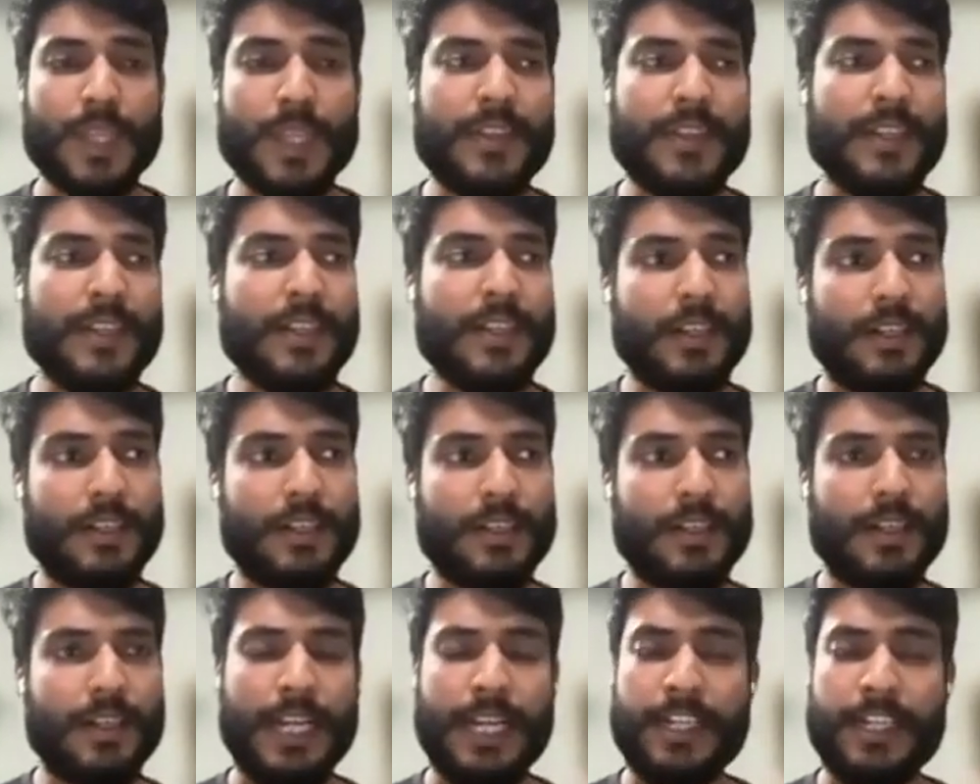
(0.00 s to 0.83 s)
I think,
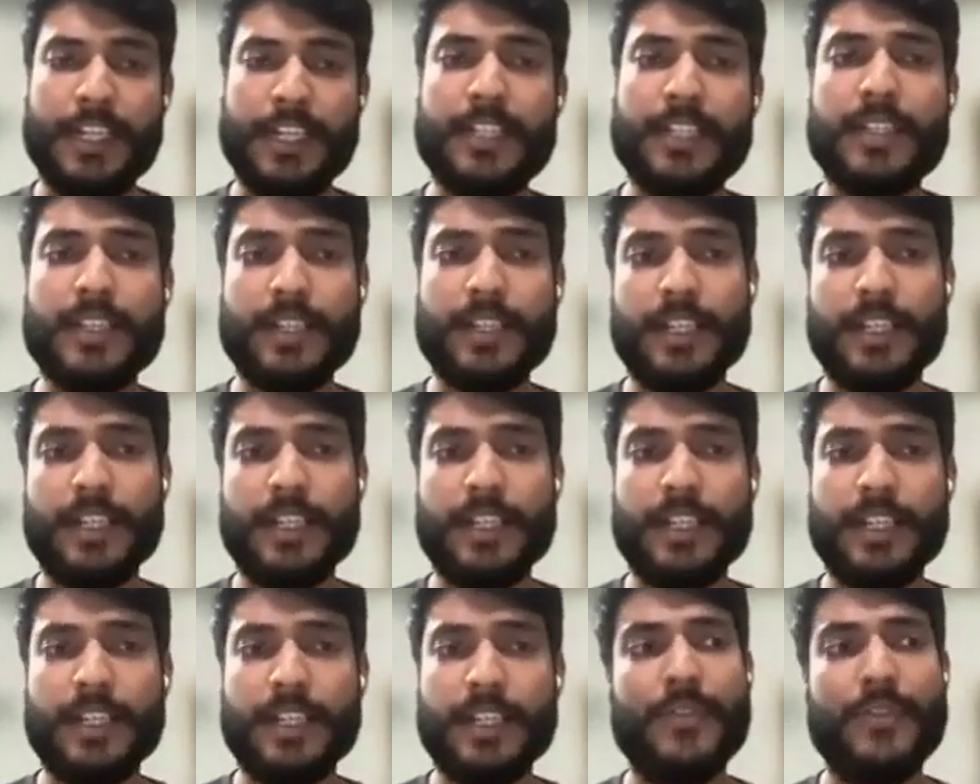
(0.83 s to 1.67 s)

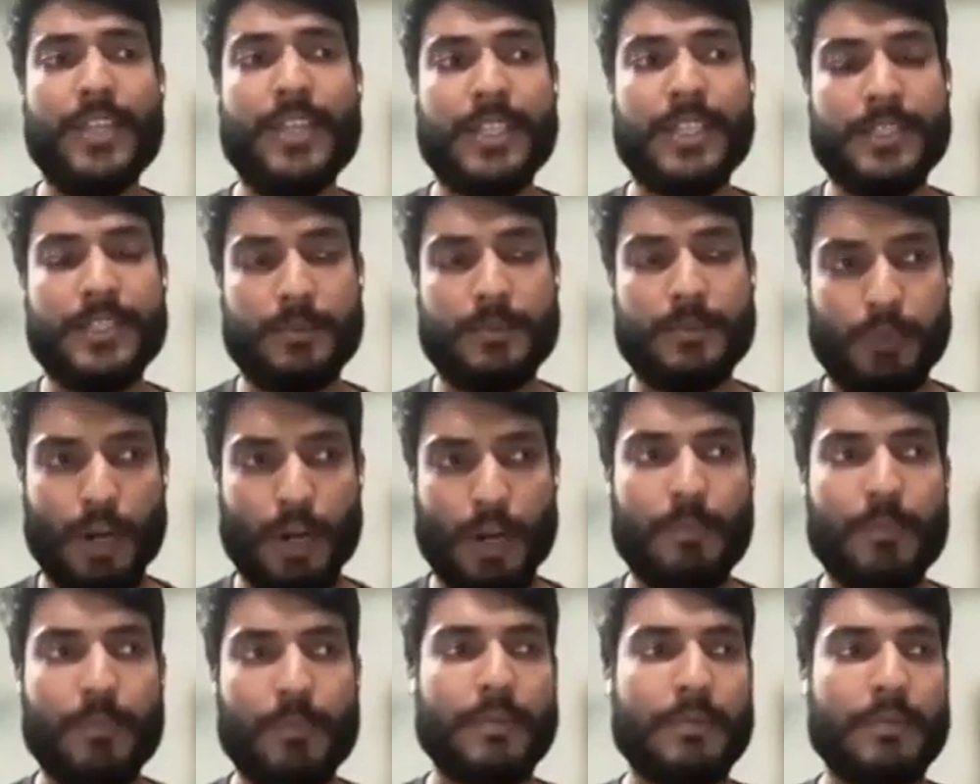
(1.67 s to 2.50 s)
and this
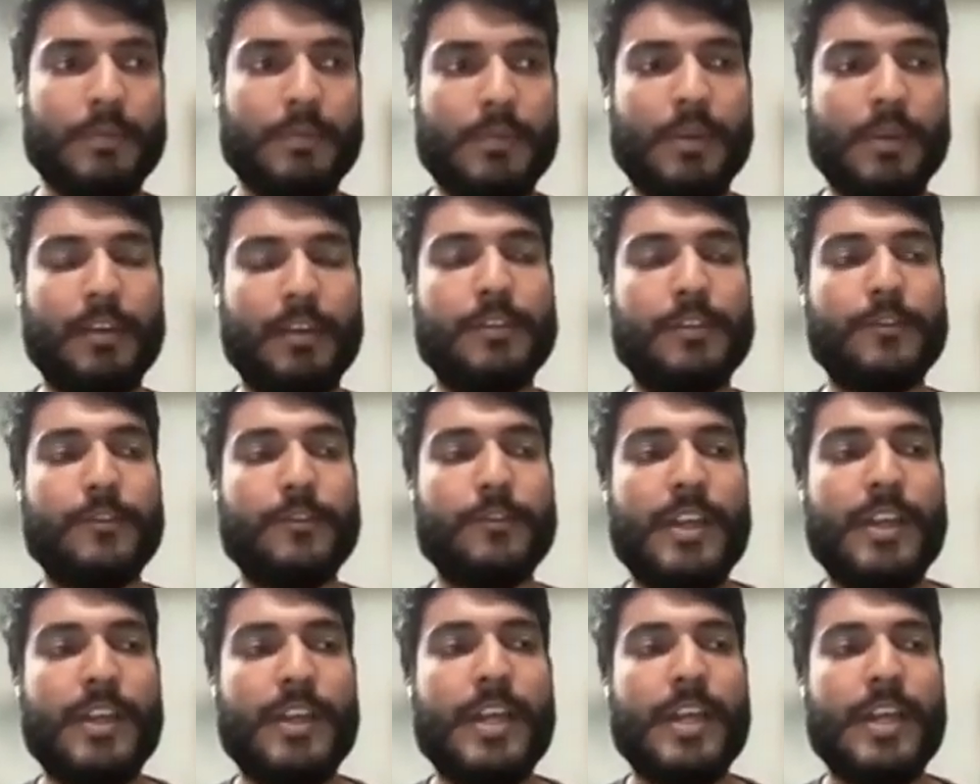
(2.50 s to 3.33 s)
problem
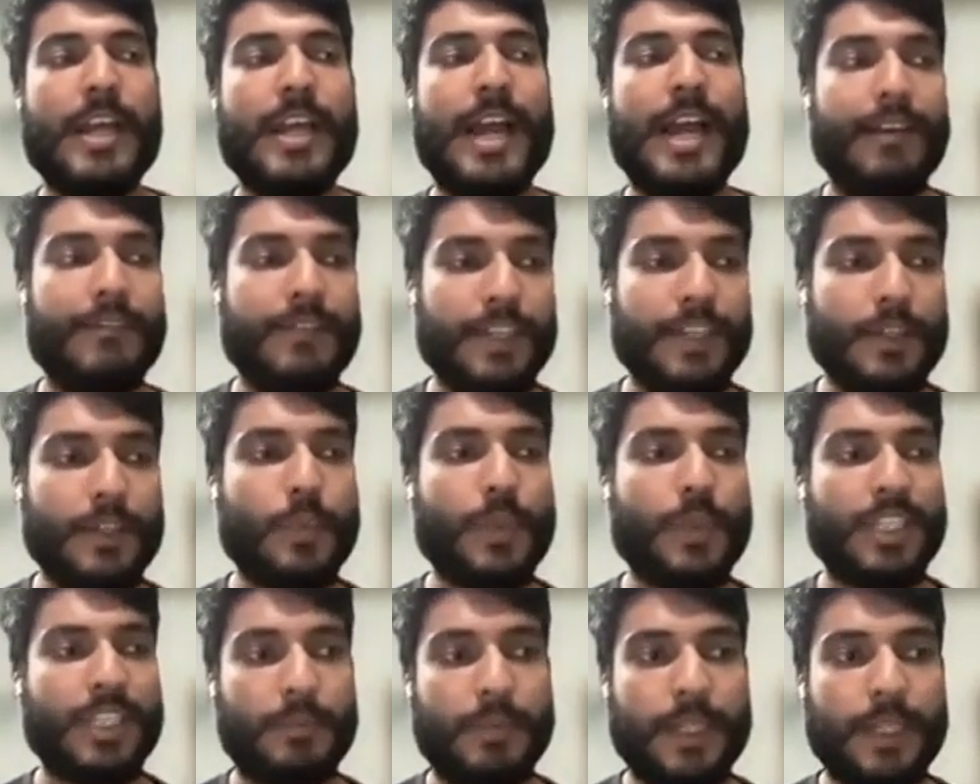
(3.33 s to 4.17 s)
of having
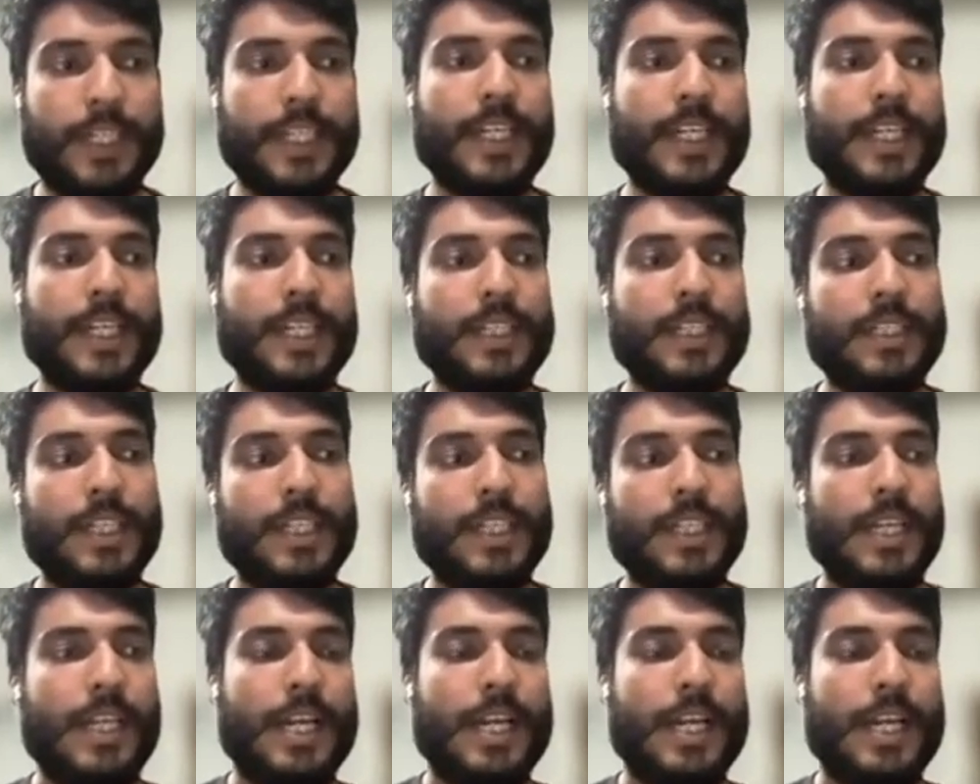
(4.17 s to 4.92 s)
Wikipedia